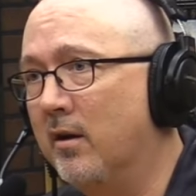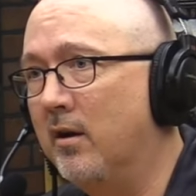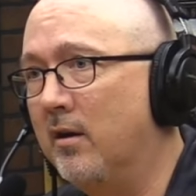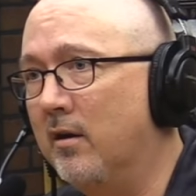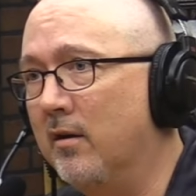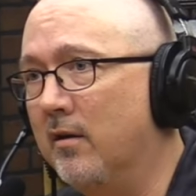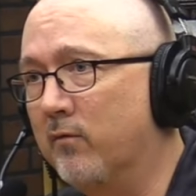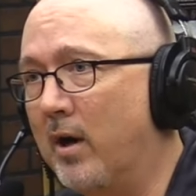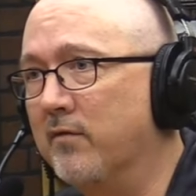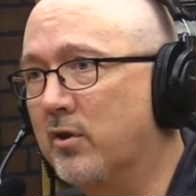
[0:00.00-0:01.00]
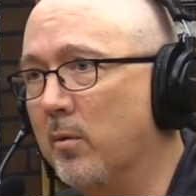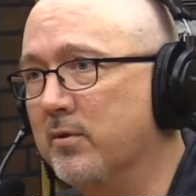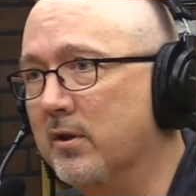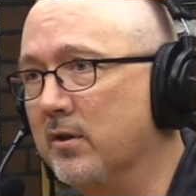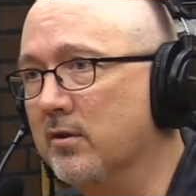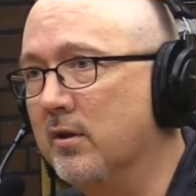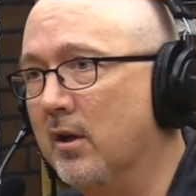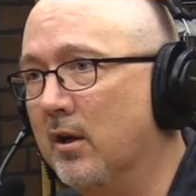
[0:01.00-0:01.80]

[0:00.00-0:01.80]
uh, of rifle scopes is